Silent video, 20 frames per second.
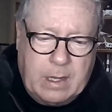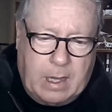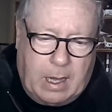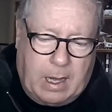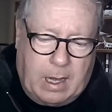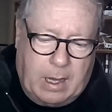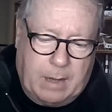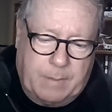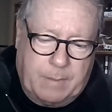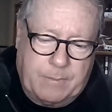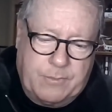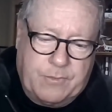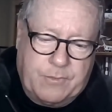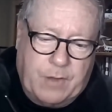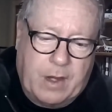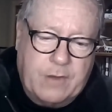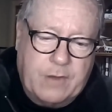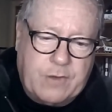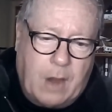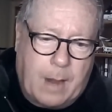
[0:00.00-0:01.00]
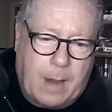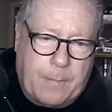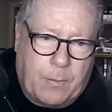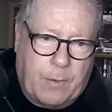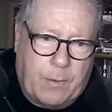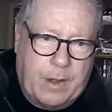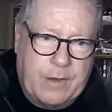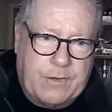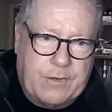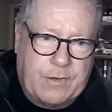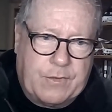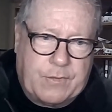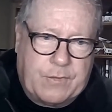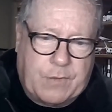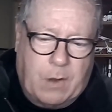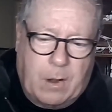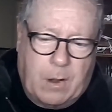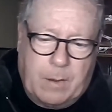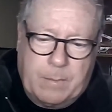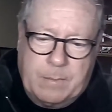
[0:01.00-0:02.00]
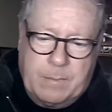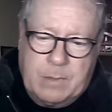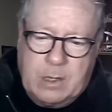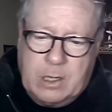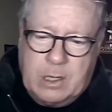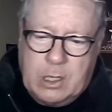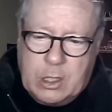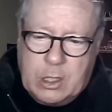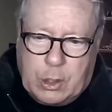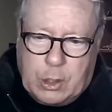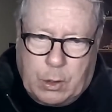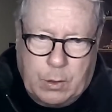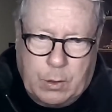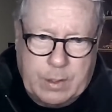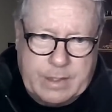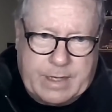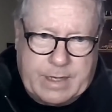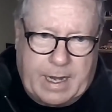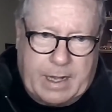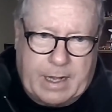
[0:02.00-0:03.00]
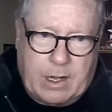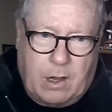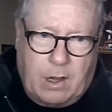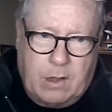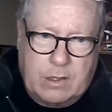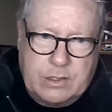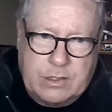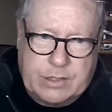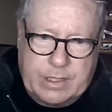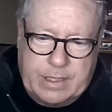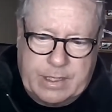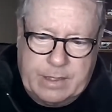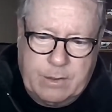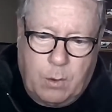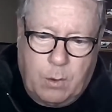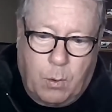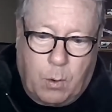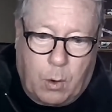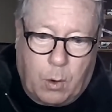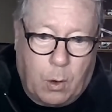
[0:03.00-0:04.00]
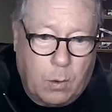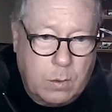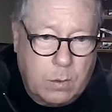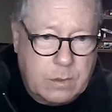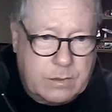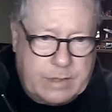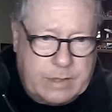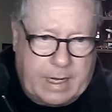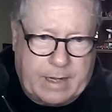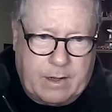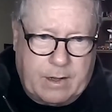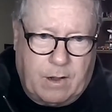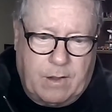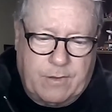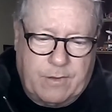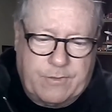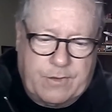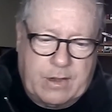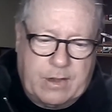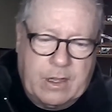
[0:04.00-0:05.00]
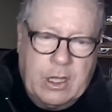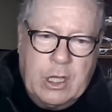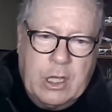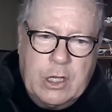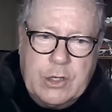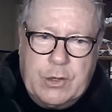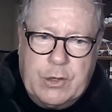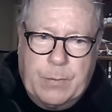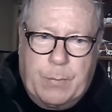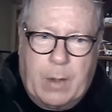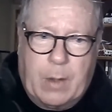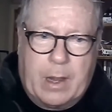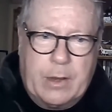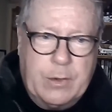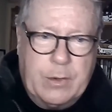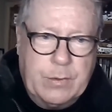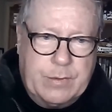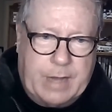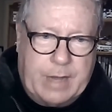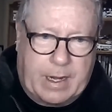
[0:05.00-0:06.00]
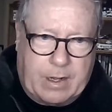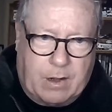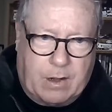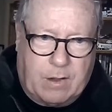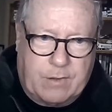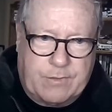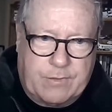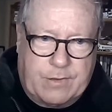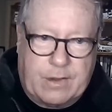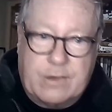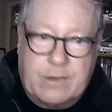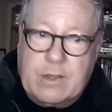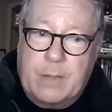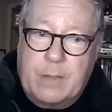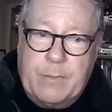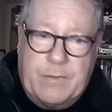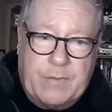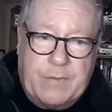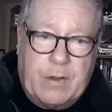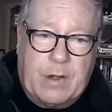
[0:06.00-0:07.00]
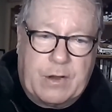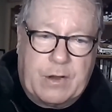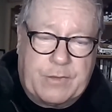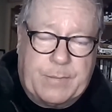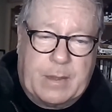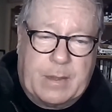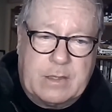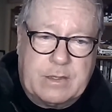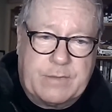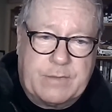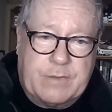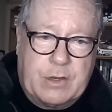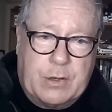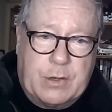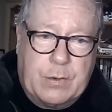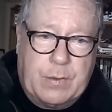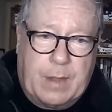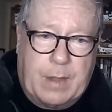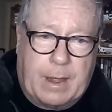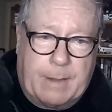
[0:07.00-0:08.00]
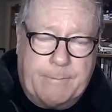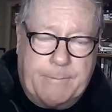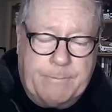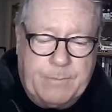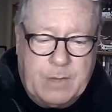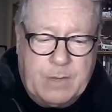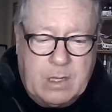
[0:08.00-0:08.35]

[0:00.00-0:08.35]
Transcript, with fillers: um, drainage operations from current technology or older technology to brand new technology. It's going to be very expensive to do that.